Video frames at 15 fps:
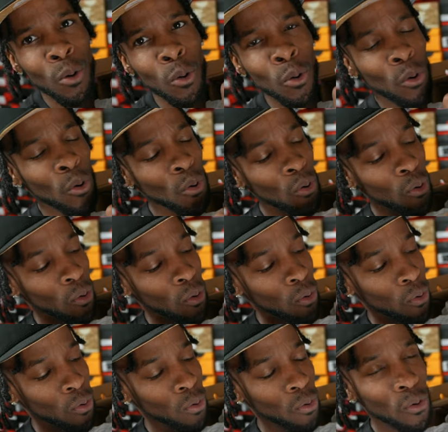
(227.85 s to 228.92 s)

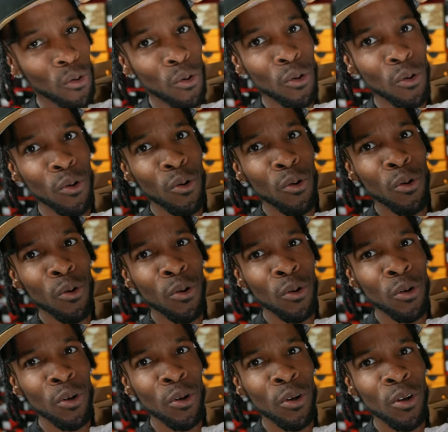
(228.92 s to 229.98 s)
Woo.
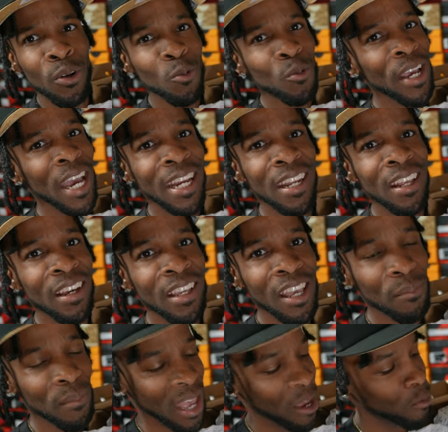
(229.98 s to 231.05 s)
We ain't there
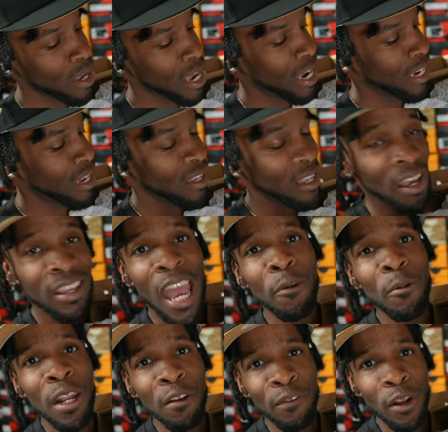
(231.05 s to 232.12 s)
yet, man. We ain't there yet. Y'all
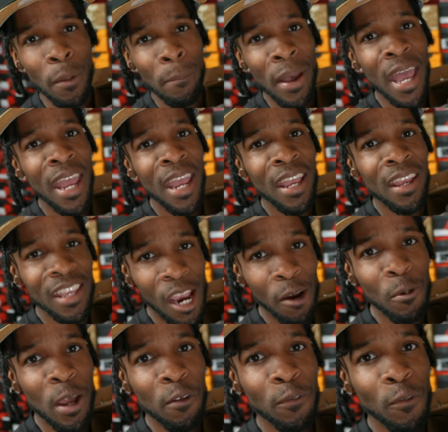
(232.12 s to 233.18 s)
ready for the bang? Y'all
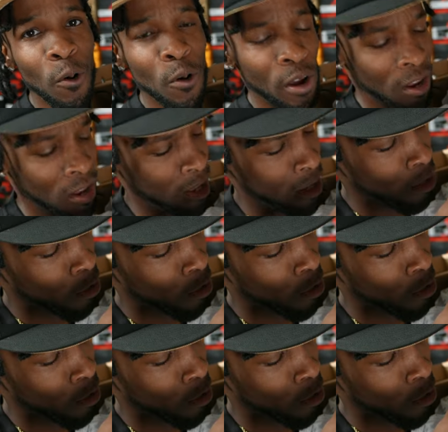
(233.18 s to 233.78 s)
ready for it?